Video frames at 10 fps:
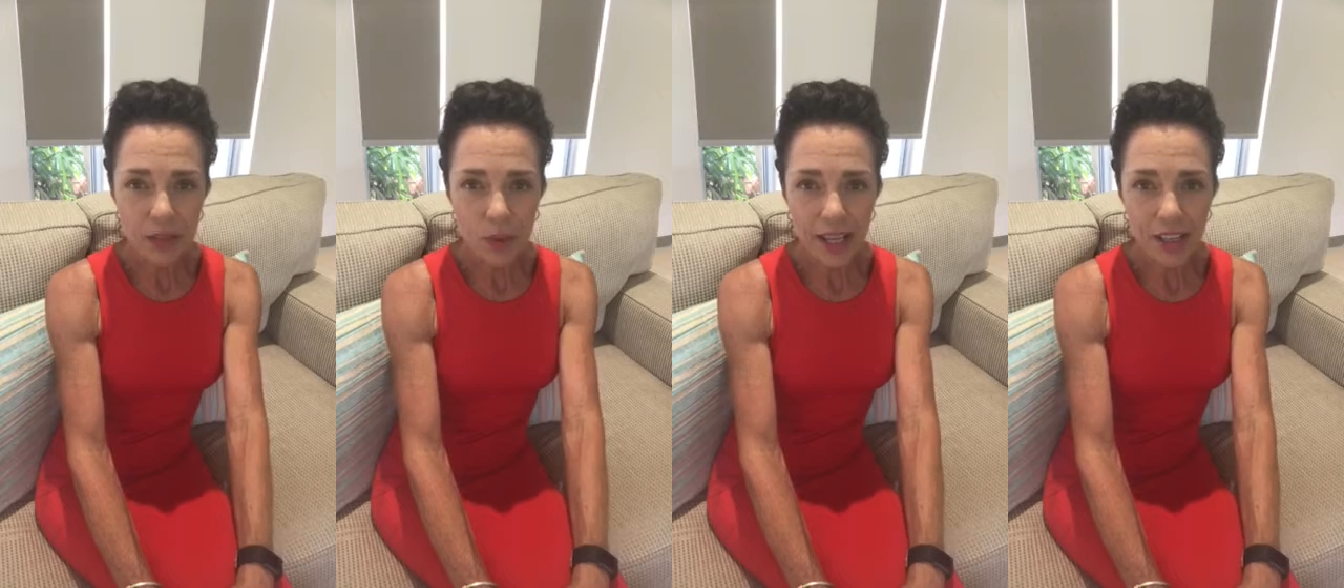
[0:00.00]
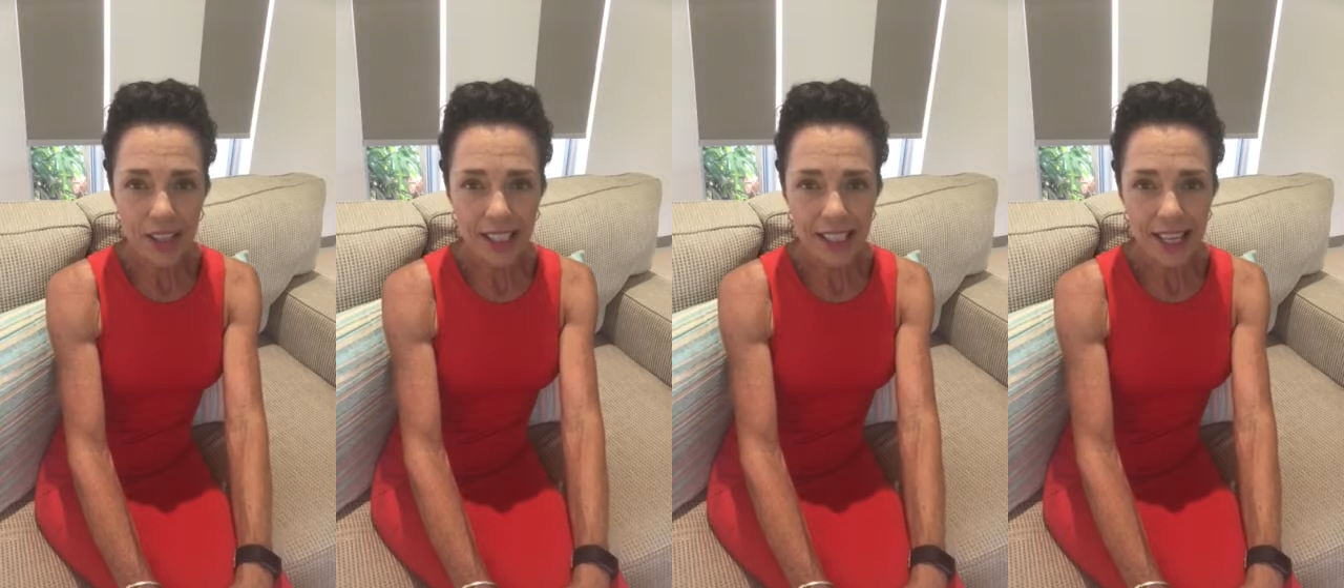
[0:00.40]
is where you
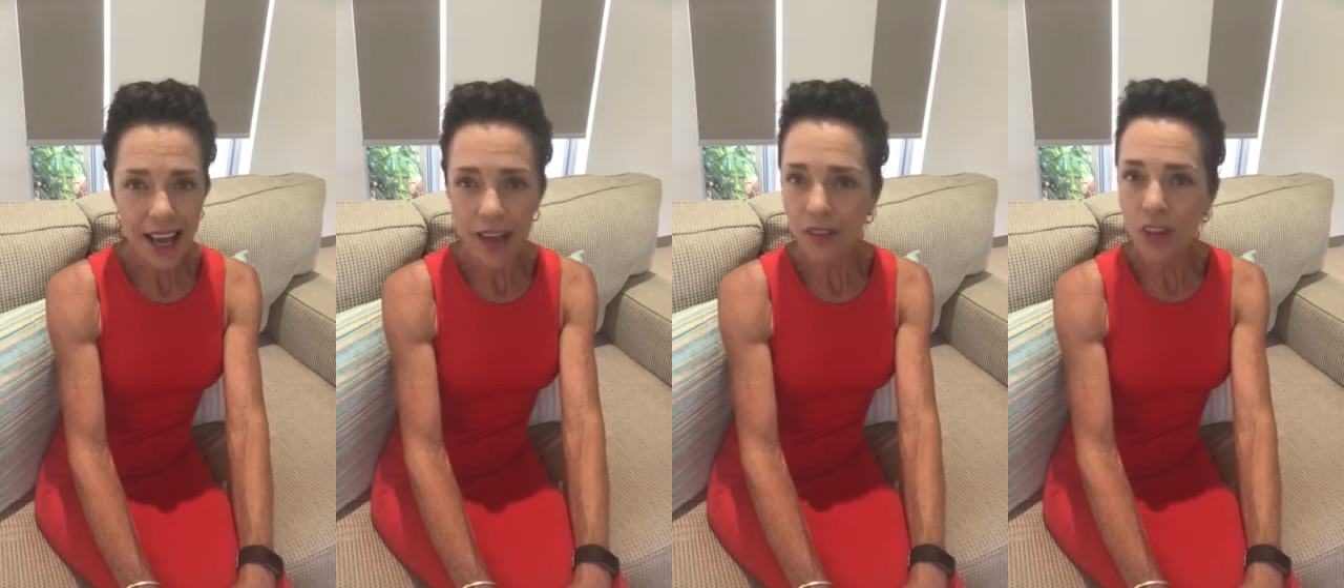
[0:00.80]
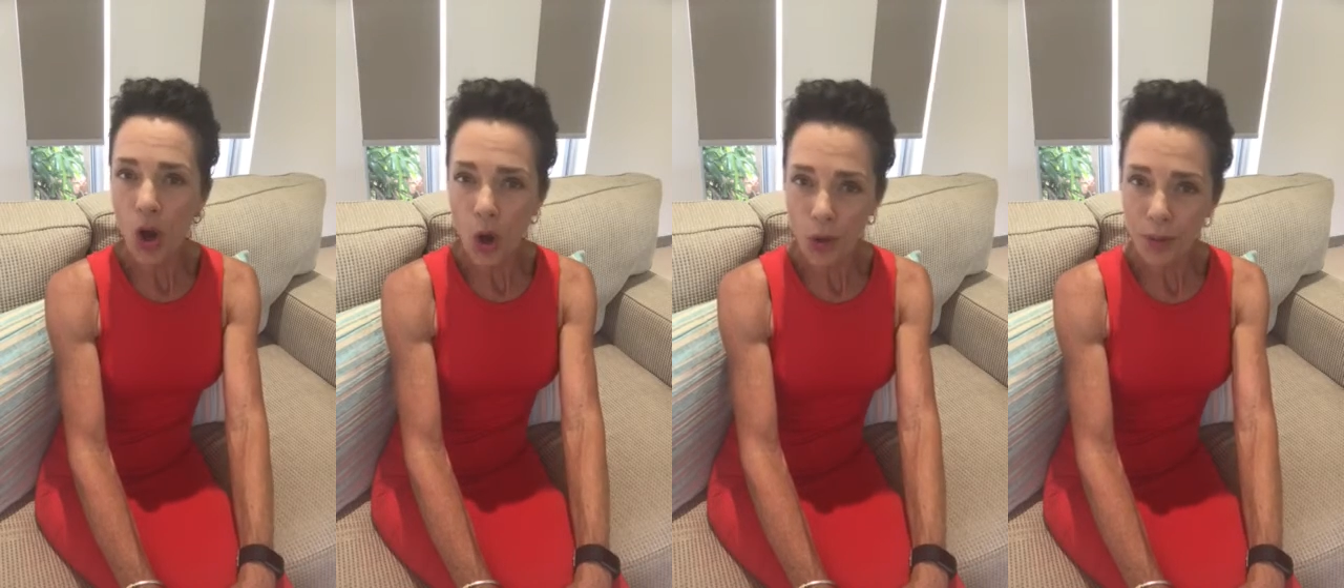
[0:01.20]
need to have an
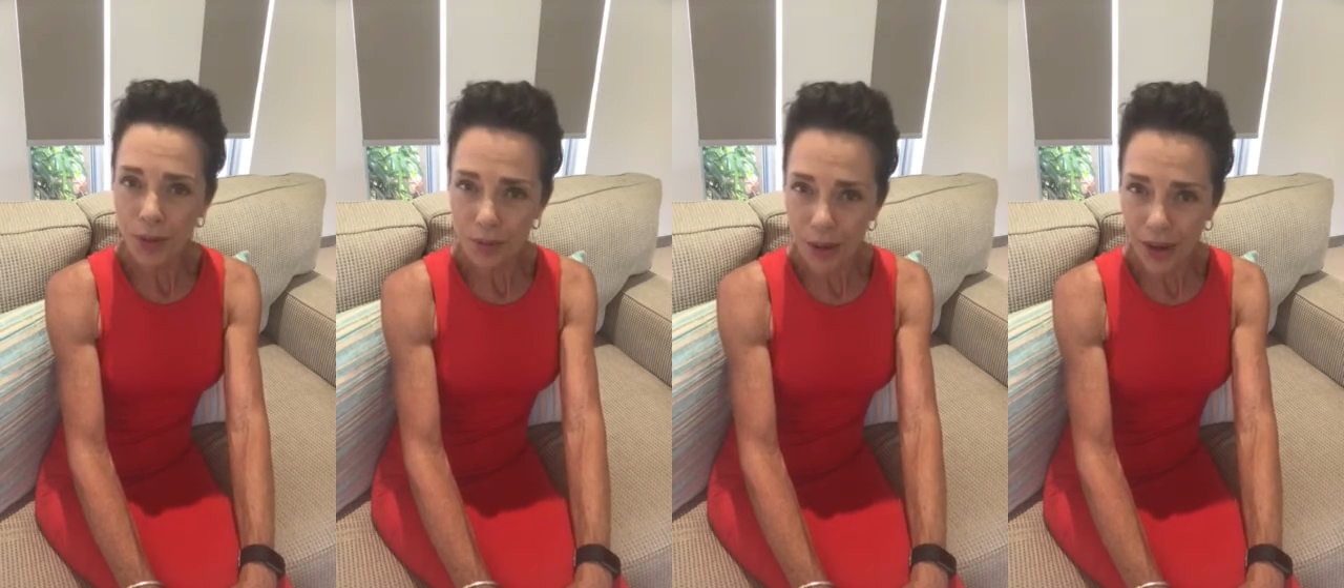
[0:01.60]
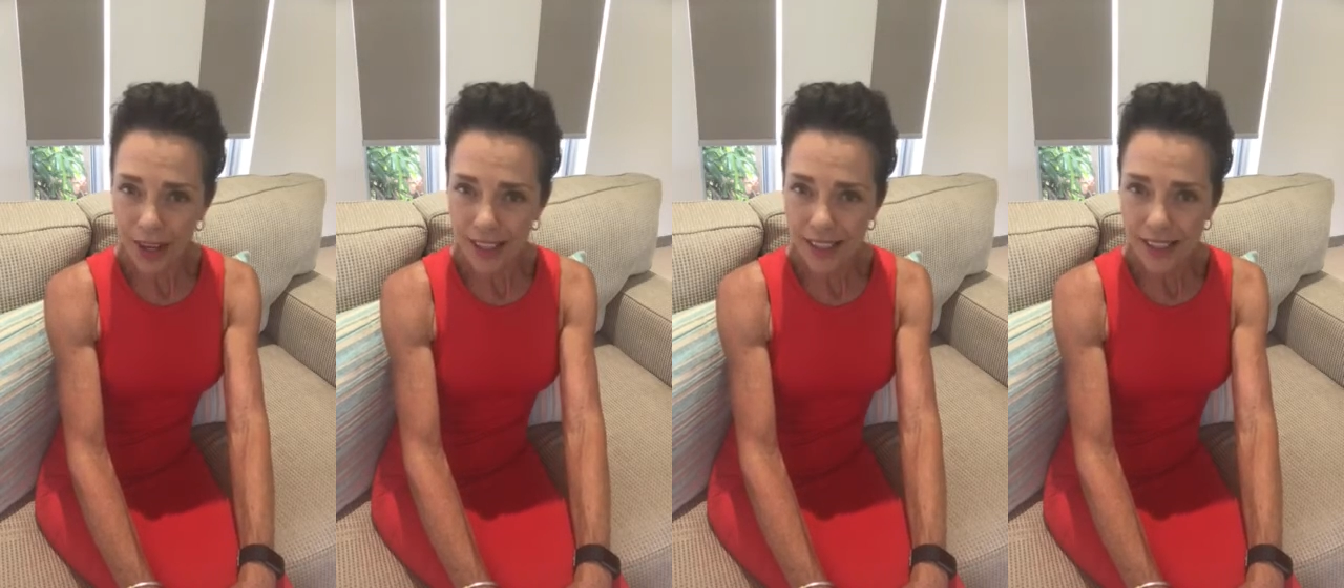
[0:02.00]
open
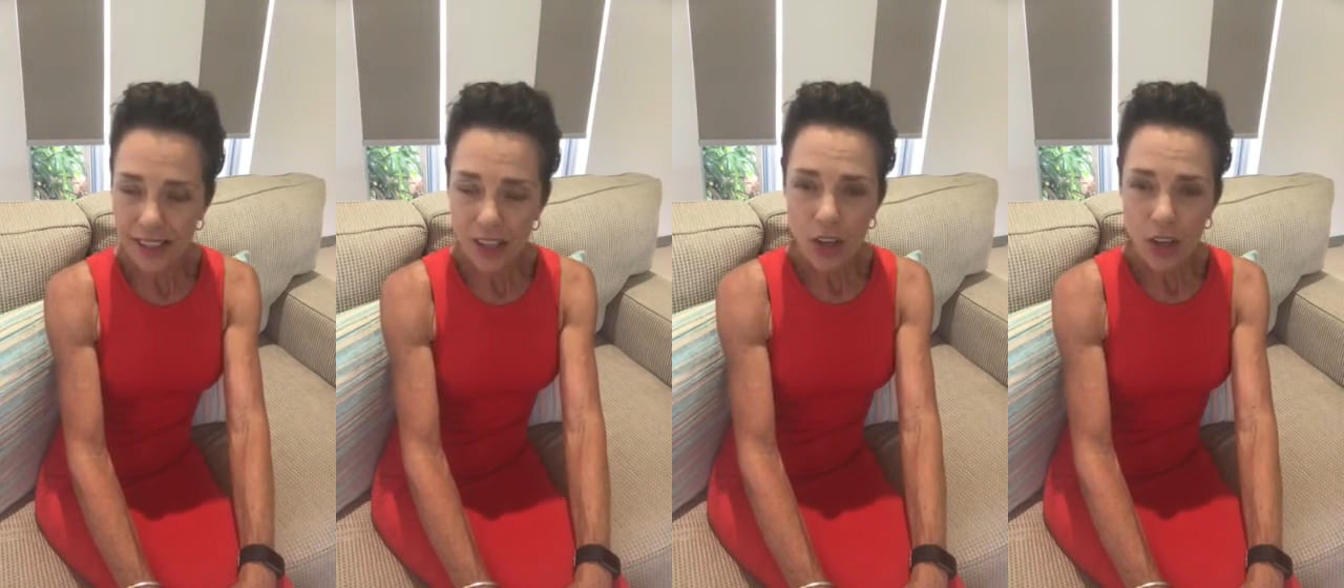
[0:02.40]
mind.